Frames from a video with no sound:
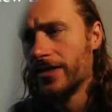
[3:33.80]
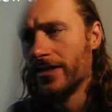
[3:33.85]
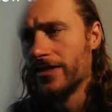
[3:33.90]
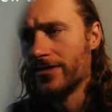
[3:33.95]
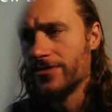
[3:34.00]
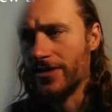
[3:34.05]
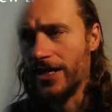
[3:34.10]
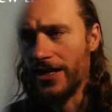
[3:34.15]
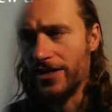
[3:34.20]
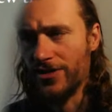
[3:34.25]

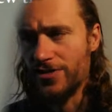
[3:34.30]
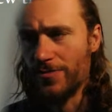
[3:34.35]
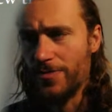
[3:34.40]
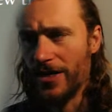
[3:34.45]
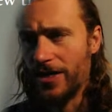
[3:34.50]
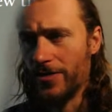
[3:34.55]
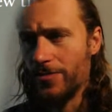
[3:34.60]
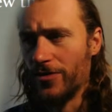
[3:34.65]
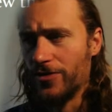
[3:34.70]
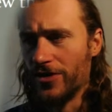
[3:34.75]
Stanley's
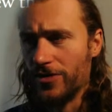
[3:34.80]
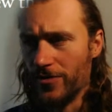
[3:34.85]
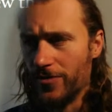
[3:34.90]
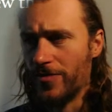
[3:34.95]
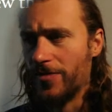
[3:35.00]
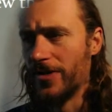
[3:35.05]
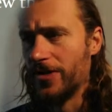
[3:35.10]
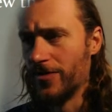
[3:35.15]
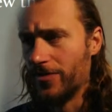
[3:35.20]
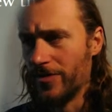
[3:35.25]
Parable, you
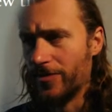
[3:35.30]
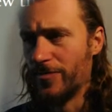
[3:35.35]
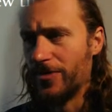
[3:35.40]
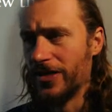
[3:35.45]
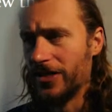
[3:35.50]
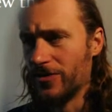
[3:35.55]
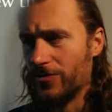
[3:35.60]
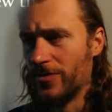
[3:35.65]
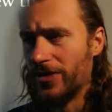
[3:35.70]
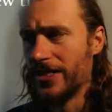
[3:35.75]

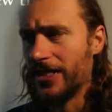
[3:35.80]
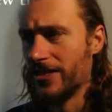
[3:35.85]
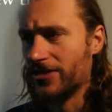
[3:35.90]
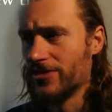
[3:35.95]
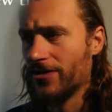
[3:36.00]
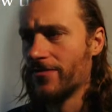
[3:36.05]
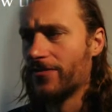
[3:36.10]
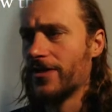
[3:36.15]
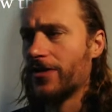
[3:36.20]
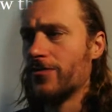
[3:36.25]
repeat, and
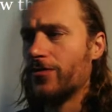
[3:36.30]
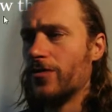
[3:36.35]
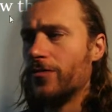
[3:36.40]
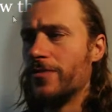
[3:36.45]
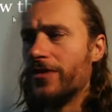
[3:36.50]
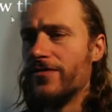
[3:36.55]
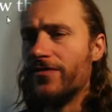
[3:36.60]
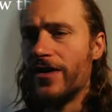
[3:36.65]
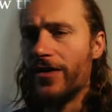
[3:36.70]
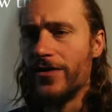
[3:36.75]
something will
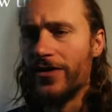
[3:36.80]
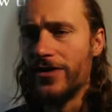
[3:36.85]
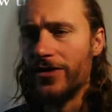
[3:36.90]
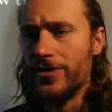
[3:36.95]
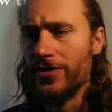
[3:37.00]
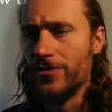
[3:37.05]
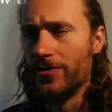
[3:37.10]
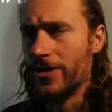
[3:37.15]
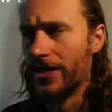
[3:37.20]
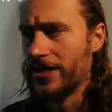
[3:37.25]
be very
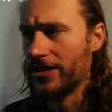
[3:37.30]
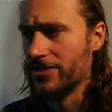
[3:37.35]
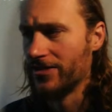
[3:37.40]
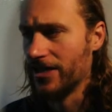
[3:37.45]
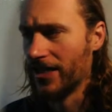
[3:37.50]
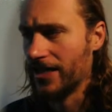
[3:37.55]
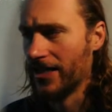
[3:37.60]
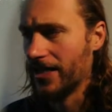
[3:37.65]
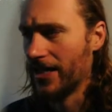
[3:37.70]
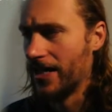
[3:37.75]
new and
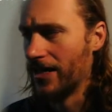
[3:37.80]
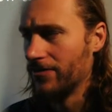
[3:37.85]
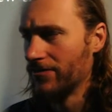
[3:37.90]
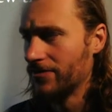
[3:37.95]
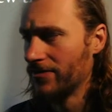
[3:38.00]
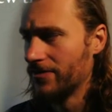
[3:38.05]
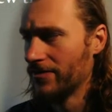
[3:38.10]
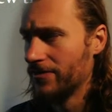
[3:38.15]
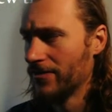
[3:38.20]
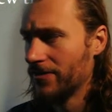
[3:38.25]
sticking
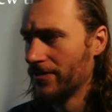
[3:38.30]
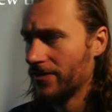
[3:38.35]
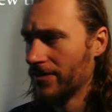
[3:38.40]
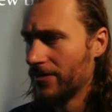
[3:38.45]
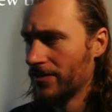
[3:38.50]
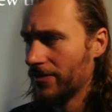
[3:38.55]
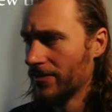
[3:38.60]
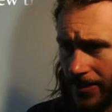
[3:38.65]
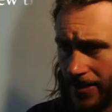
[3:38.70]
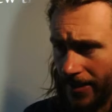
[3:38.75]
out.
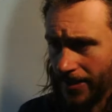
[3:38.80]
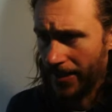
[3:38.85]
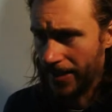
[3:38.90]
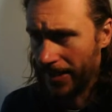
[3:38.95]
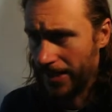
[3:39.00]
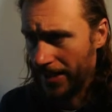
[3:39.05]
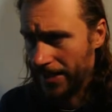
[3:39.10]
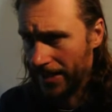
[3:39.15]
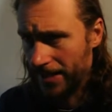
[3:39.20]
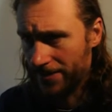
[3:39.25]

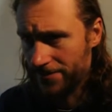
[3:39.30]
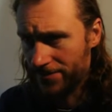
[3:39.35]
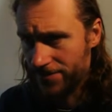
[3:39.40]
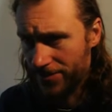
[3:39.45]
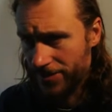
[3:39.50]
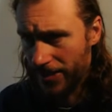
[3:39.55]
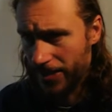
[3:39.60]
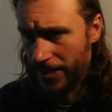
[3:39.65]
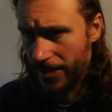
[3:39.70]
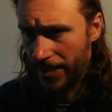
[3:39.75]
And
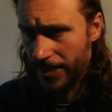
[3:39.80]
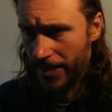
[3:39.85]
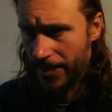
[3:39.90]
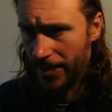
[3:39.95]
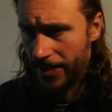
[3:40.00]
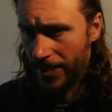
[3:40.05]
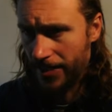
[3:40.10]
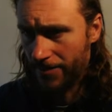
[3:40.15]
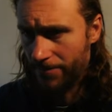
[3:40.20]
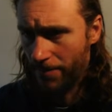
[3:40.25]

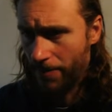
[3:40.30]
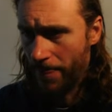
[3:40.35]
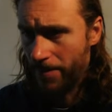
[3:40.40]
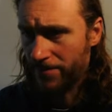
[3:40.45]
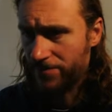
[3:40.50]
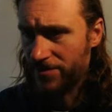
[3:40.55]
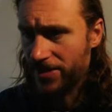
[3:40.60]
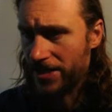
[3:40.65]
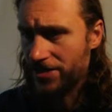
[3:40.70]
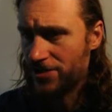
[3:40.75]

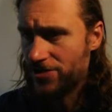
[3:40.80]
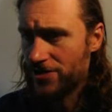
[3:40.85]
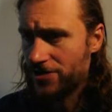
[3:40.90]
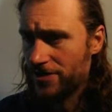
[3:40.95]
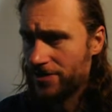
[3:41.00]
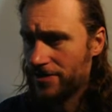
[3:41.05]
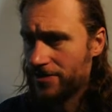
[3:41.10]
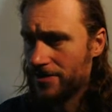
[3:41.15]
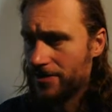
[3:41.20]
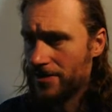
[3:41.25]
the
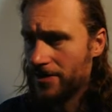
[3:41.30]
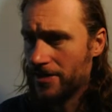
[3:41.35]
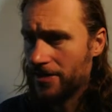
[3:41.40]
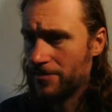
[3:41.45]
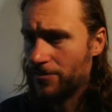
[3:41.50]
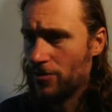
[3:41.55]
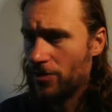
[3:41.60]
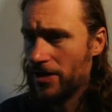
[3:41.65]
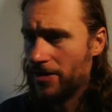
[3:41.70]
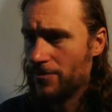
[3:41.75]
tension,
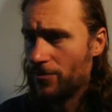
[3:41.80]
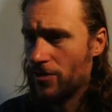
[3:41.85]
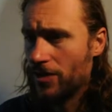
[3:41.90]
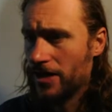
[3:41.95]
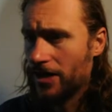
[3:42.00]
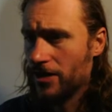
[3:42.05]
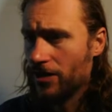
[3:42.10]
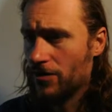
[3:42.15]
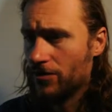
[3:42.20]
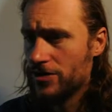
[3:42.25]
more and more
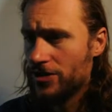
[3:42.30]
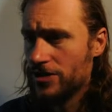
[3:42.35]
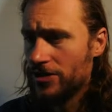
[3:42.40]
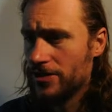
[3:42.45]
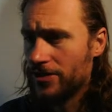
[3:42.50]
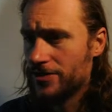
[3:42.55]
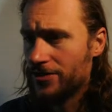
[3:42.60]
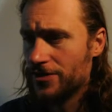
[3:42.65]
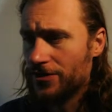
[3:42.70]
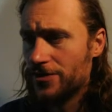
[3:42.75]
enclosure
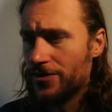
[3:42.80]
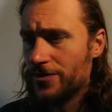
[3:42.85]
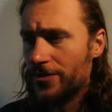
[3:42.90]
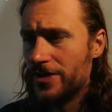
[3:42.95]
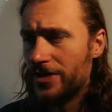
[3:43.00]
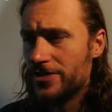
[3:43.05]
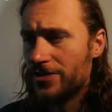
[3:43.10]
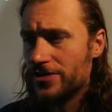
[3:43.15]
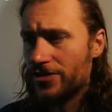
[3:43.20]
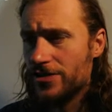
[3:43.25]
until you
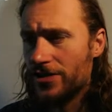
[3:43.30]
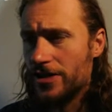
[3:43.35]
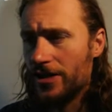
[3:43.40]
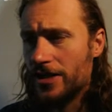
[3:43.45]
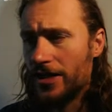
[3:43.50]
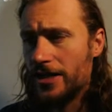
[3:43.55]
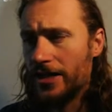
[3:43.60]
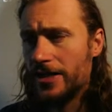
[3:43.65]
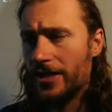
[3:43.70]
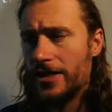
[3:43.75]
reach this
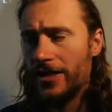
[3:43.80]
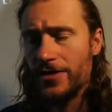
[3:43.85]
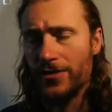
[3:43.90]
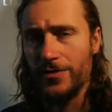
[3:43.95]
a